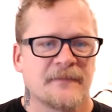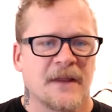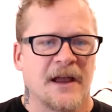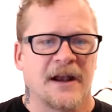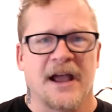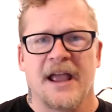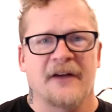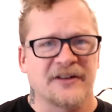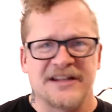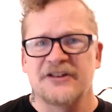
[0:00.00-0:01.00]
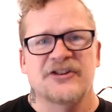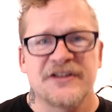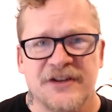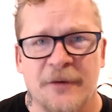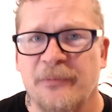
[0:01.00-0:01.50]
And I have attention
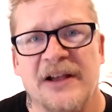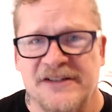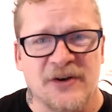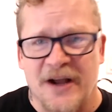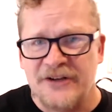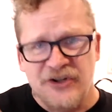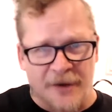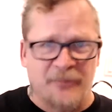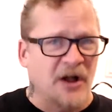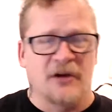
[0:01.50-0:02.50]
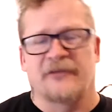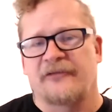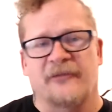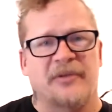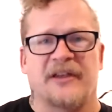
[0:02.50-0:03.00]
surplus, so I jump all over
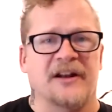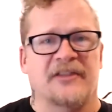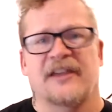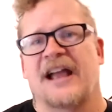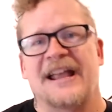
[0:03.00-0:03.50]
from thing to thing.